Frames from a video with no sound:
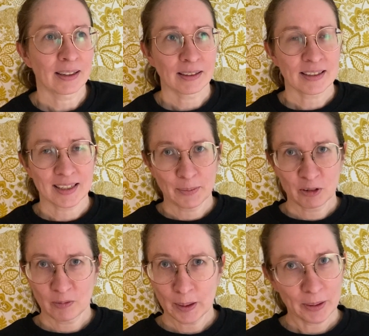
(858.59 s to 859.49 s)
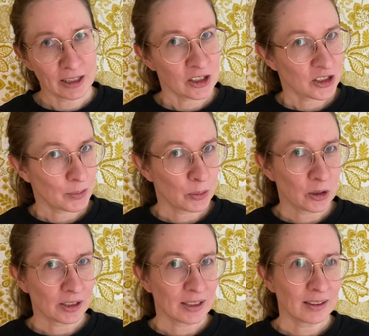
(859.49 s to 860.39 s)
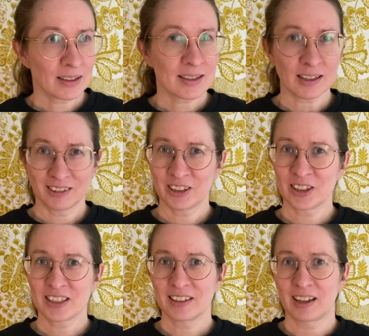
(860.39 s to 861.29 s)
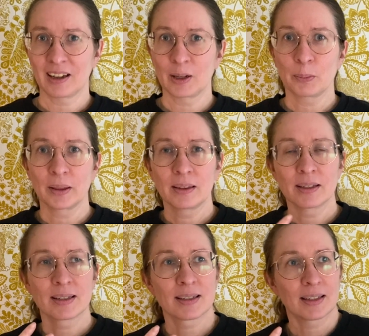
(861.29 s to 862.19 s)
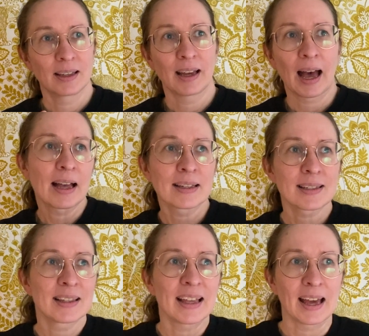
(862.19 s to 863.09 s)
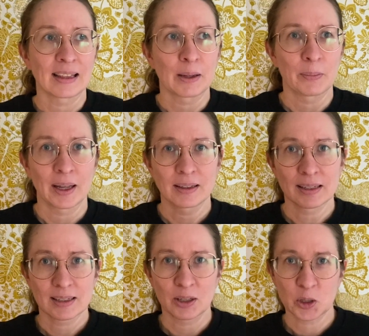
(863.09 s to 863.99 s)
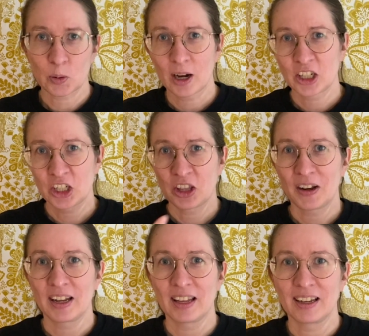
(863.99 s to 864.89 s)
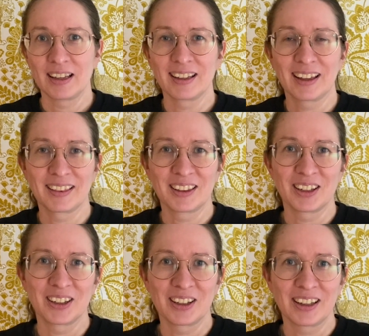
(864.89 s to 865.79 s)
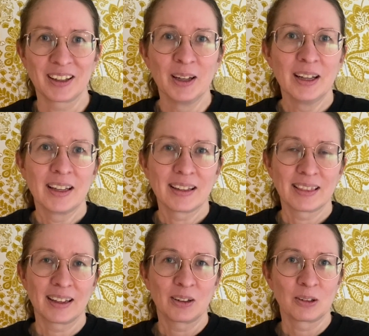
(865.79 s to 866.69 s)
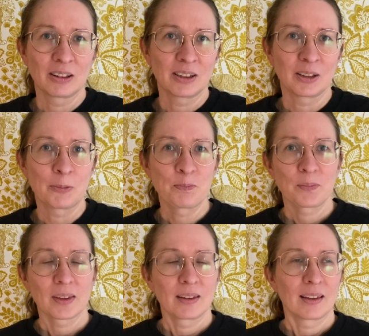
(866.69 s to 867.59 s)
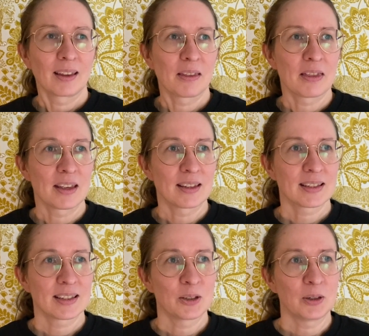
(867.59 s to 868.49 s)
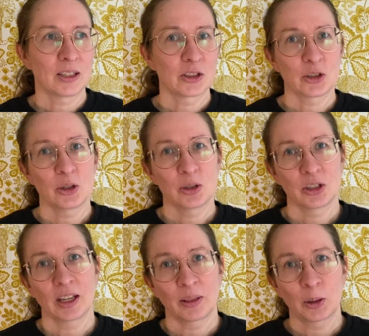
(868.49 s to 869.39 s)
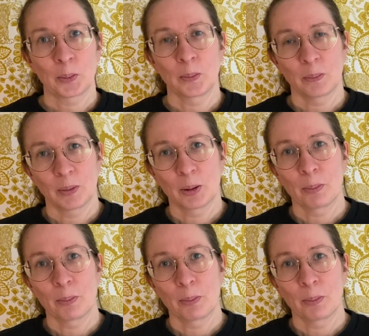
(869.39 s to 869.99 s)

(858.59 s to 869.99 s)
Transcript: Some of my patterns are born like this, others are not, but this, it has the elements, the swatch, the knitting, and then all the things that you need to do to get the